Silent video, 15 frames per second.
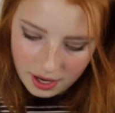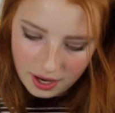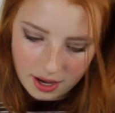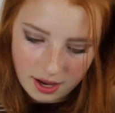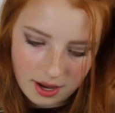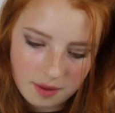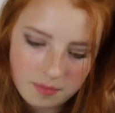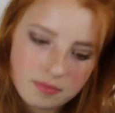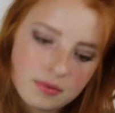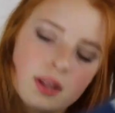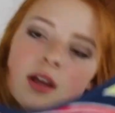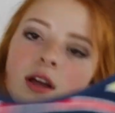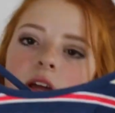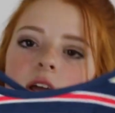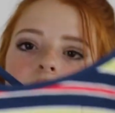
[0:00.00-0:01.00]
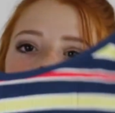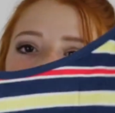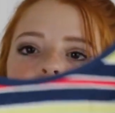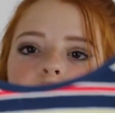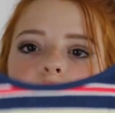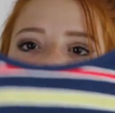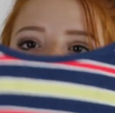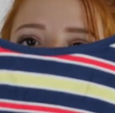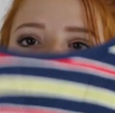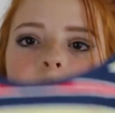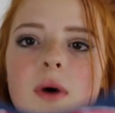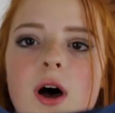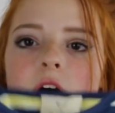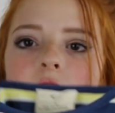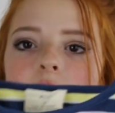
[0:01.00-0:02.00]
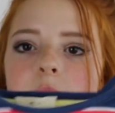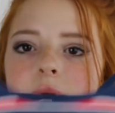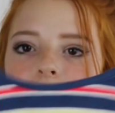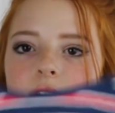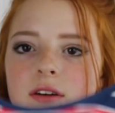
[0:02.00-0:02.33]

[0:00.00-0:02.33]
here is from Urban